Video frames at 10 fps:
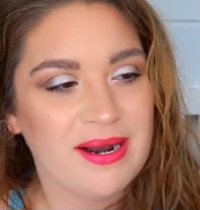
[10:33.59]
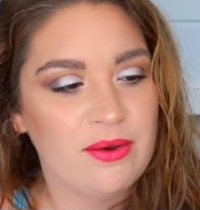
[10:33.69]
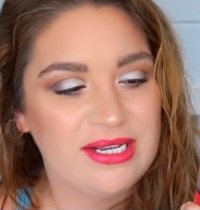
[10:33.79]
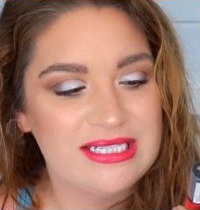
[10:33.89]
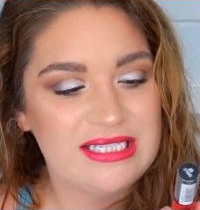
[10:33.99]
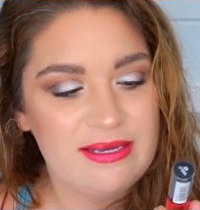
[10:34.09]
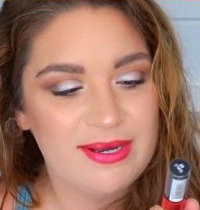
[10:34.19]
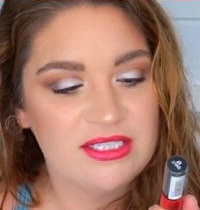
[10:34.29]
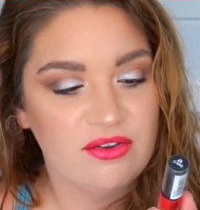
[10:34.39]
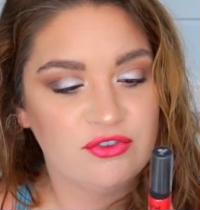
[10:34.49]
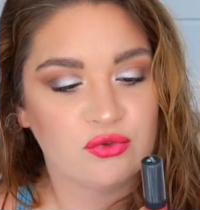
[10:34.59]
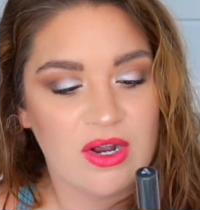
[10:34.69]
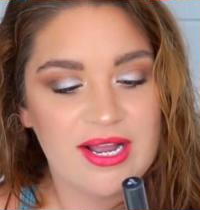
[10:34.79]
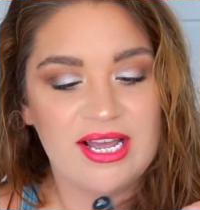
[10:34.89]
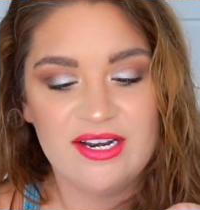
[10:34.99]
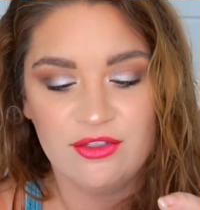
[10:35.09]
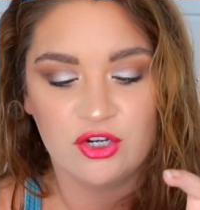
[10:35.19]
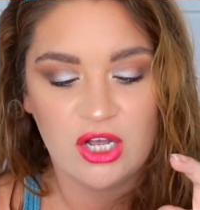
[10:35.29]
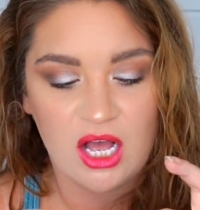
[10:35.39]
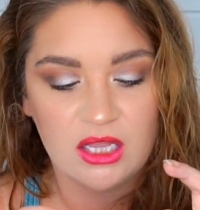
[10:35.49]
But I can see myself trying
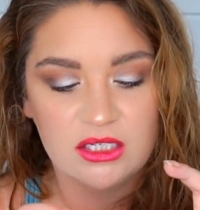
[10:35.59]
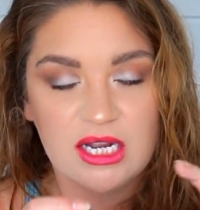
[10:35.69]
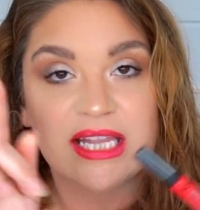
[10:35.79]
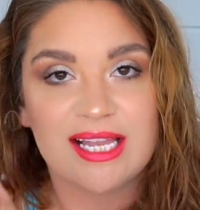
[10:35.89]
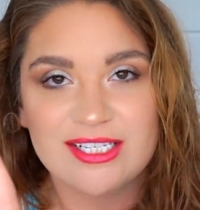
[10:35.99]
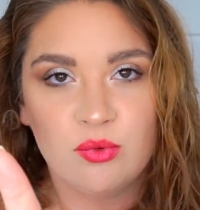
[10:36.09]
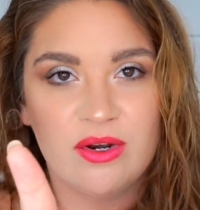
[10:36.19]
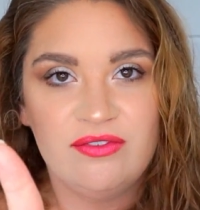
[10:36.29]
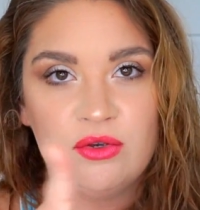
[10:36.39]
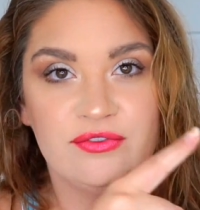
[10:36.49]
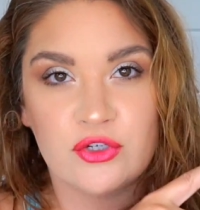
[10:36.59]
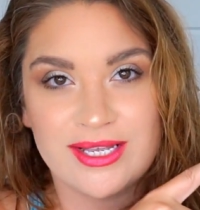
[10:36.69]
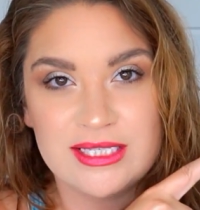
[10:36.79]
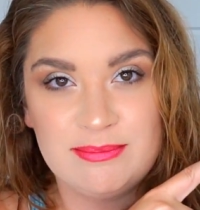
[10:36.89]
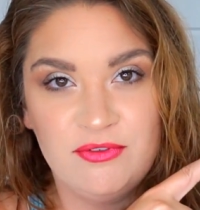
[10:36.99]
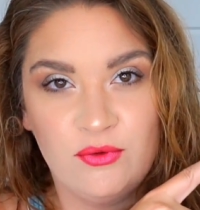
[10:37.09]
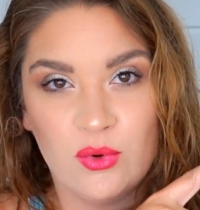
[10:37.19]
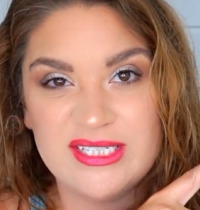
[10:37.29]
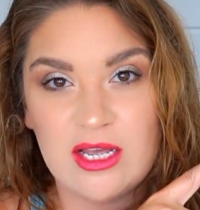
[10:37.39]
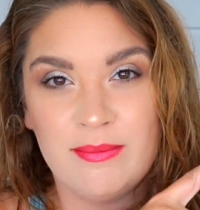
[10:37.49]
another color unless one of you have tried this
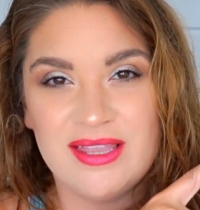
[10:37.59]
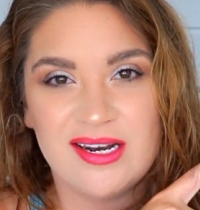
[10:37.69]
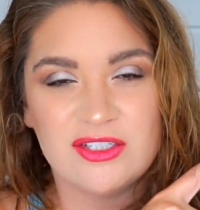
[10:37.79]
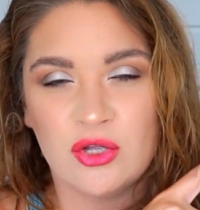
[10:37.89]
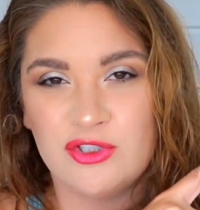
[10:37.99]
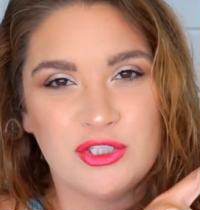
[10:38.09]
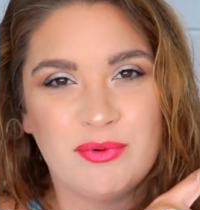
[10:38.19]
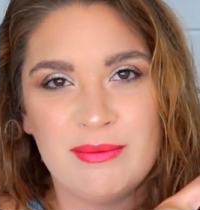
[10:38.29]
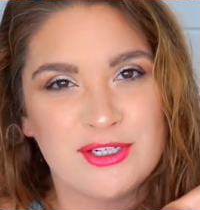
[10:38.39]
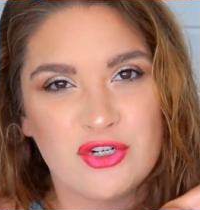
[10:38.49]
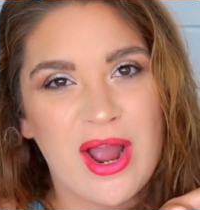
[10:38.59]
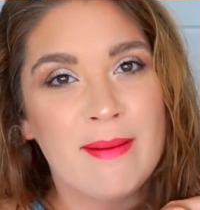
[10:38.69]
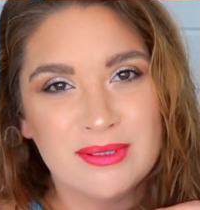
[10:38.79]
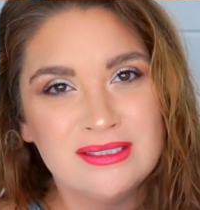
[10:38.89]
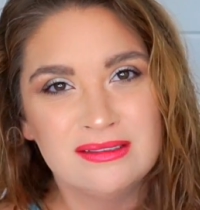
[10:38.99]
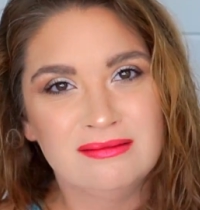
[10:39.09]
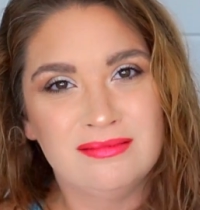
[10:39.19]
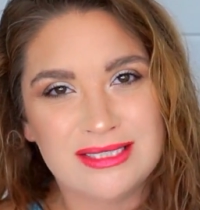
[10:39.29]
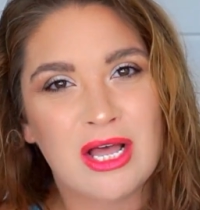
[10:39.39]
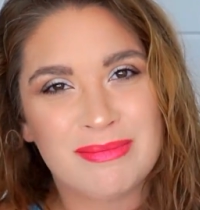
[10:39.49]
before and tell me that it's all just pretty much crap.
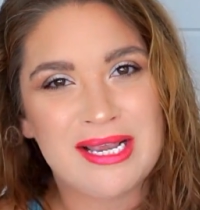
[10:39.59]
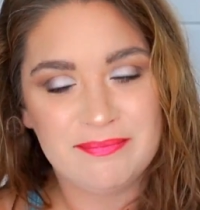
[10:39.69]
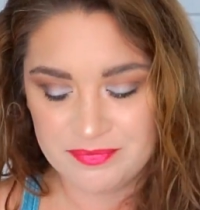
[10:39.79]
Tell me.